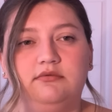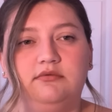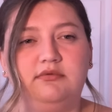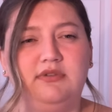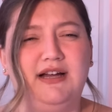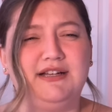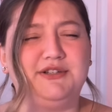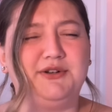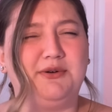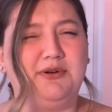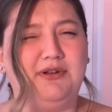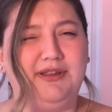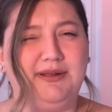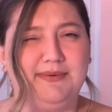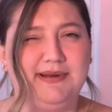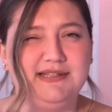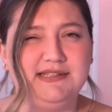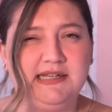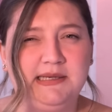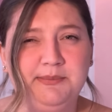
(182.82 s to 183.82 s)
a totally
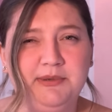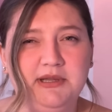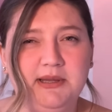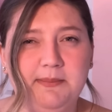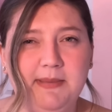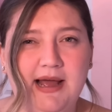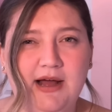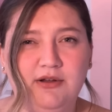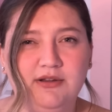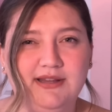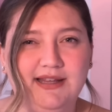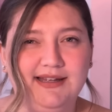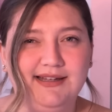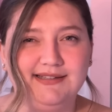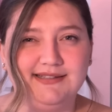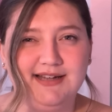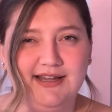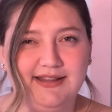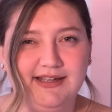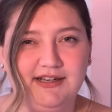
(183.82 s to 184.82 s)
reasonable amount that
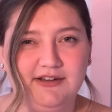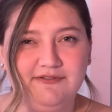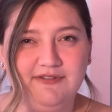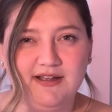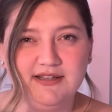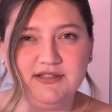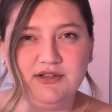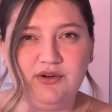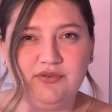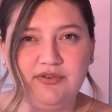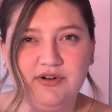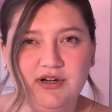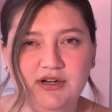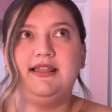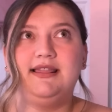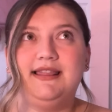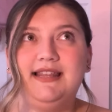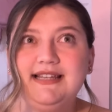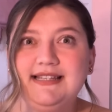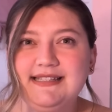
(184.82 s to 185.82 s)
is nothing to fuss over.
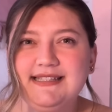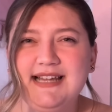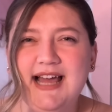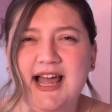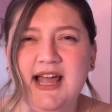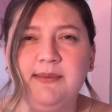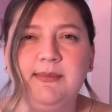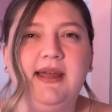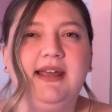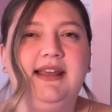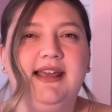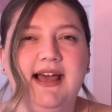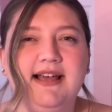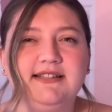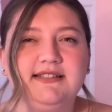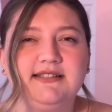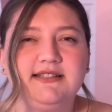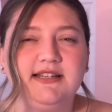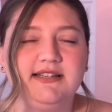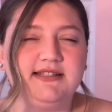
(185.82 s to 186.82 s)
This time, I
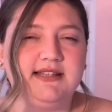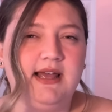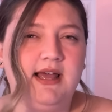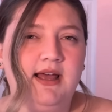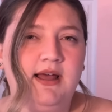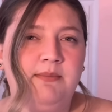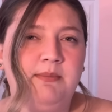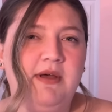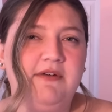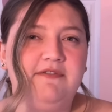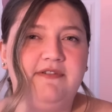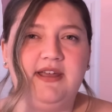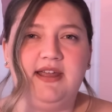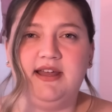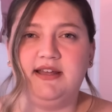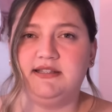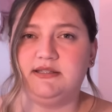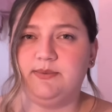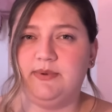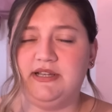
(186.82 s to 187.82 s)
guess some
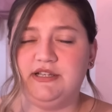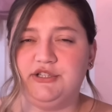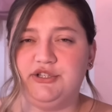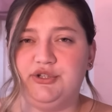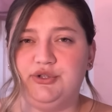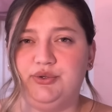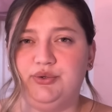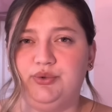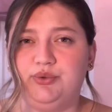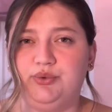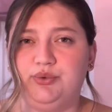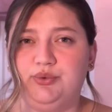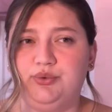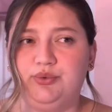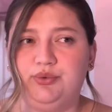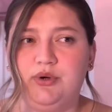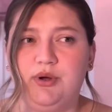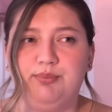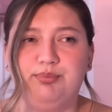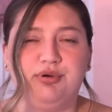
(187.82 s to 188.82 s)
fans went
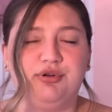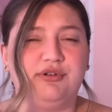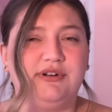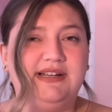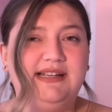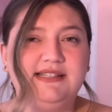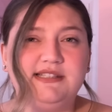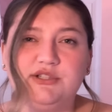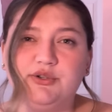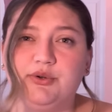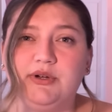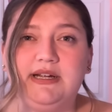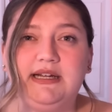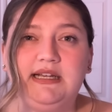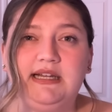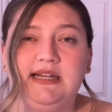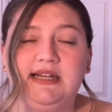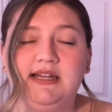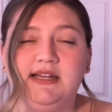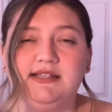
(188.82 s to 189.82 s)
to
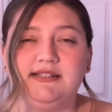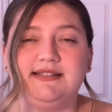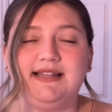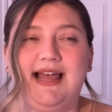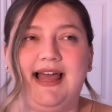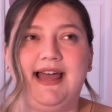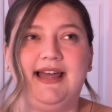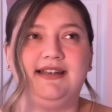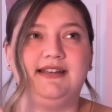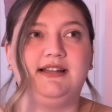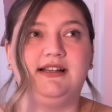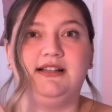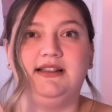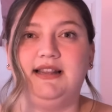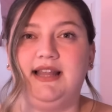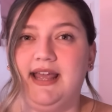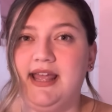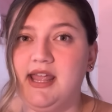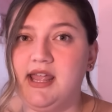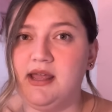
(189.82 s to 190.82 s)
pre-screenings and
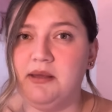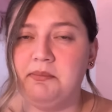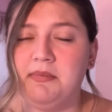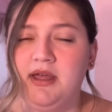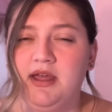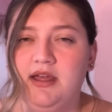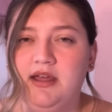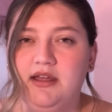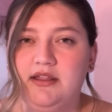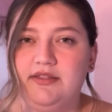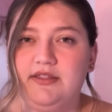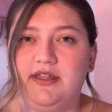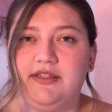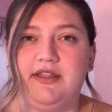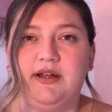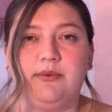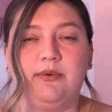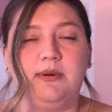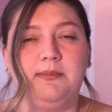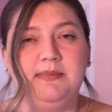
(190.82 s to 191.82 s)
claim that
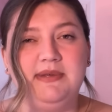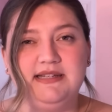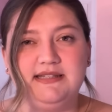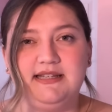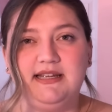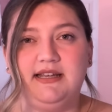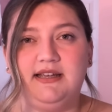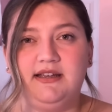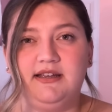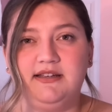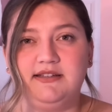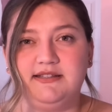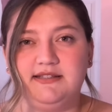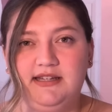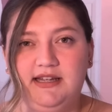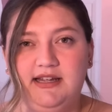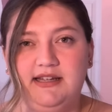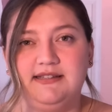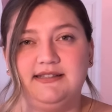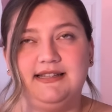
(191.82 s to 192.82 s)
there were missing
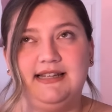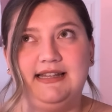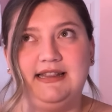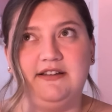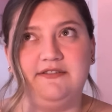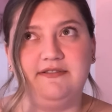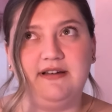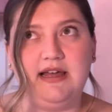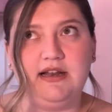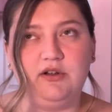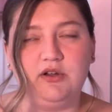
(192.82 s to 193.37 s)
scenes in the final